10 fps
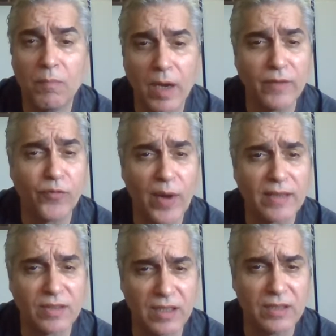Mike
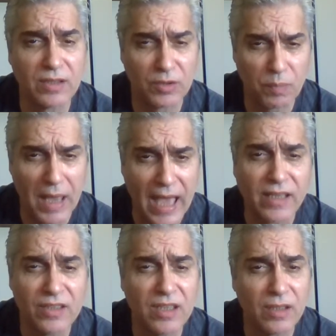Franzese's
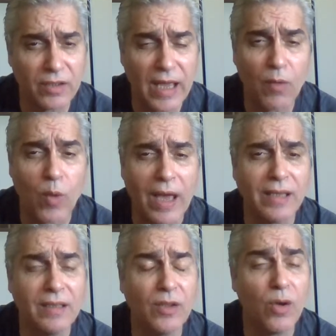packaging of that
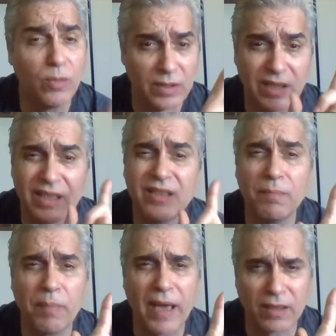wine, though, is
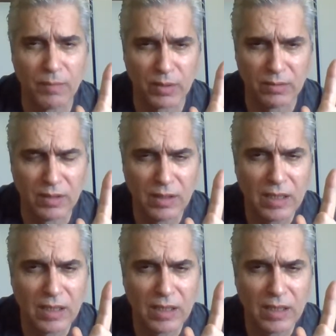impeccable.